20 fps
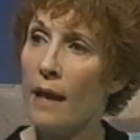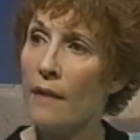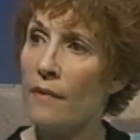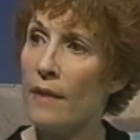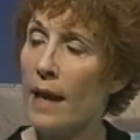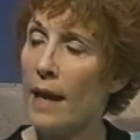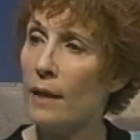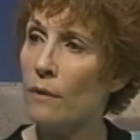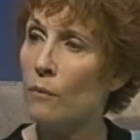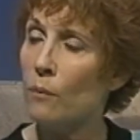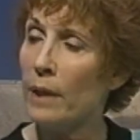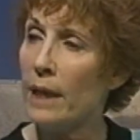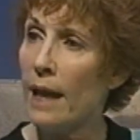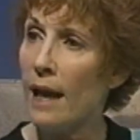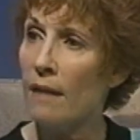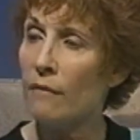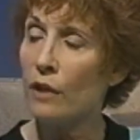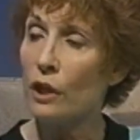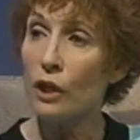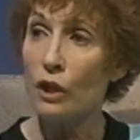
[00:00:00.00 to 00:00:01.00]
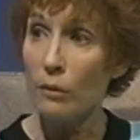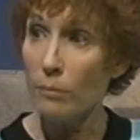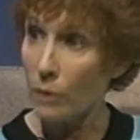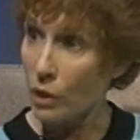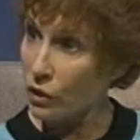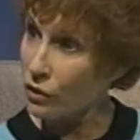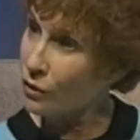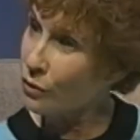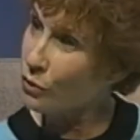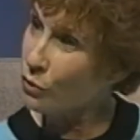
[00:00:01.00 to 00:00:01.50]
And then we have our
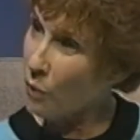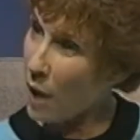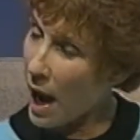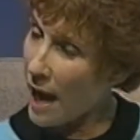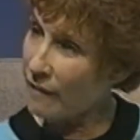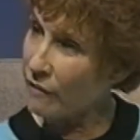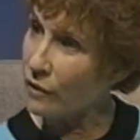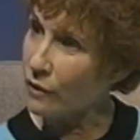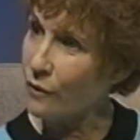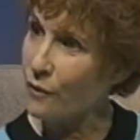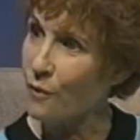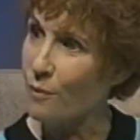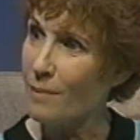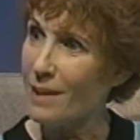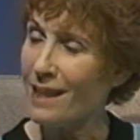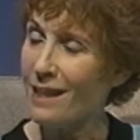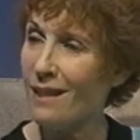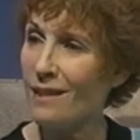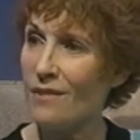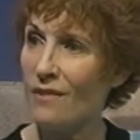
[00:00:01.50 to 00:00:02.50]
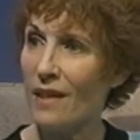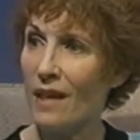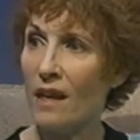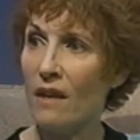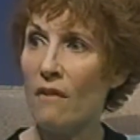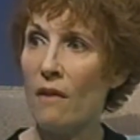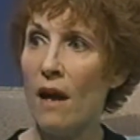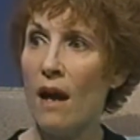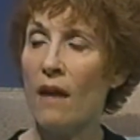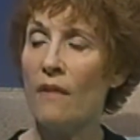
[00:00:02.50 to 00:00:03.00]
commercial drivers, because
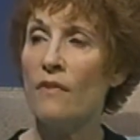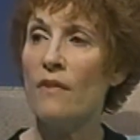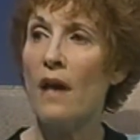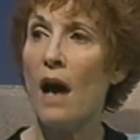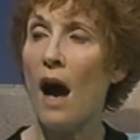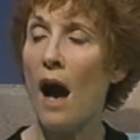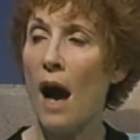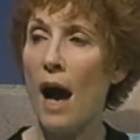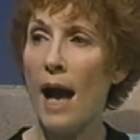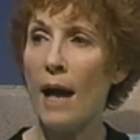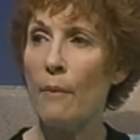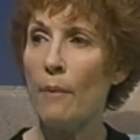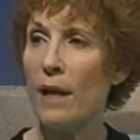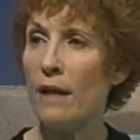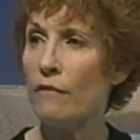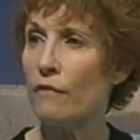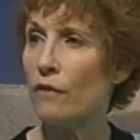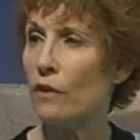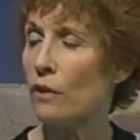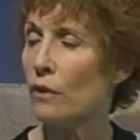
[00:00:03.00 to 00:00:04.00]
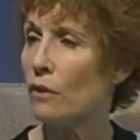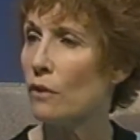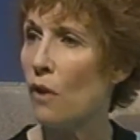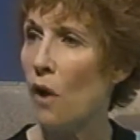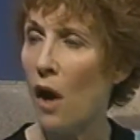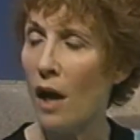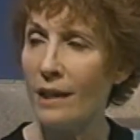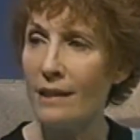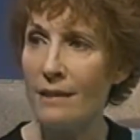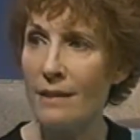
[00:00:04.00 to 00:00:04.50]
they're on the highway for
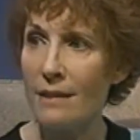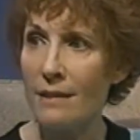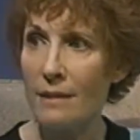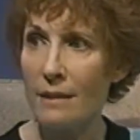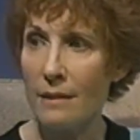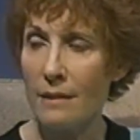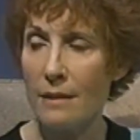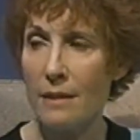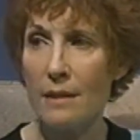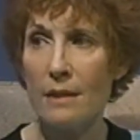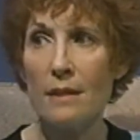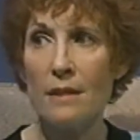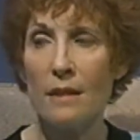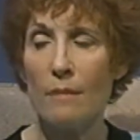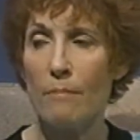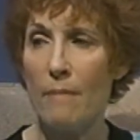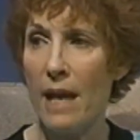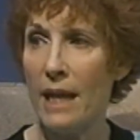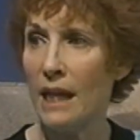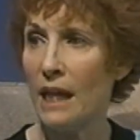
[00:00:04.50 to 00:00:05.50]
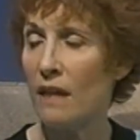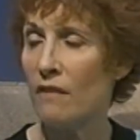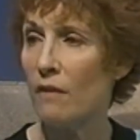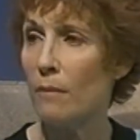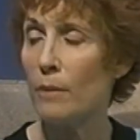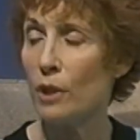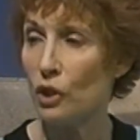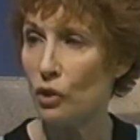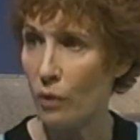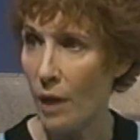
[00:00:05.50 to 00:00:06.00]
long distances, and many of
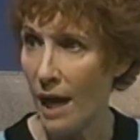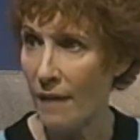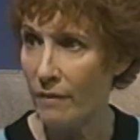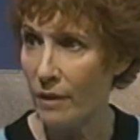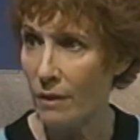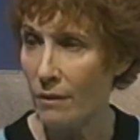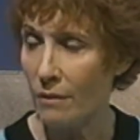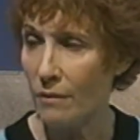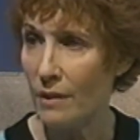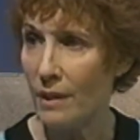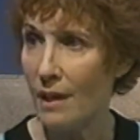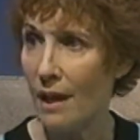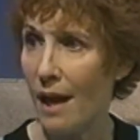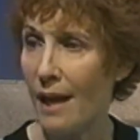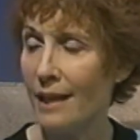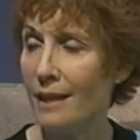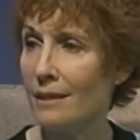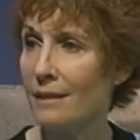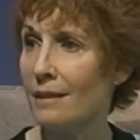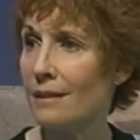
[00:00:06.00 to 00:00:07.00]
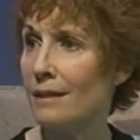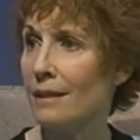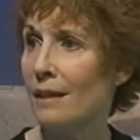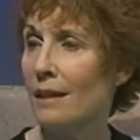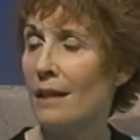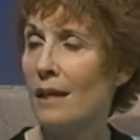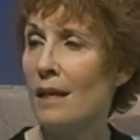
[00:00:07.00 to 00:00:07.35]
them are driving through the night.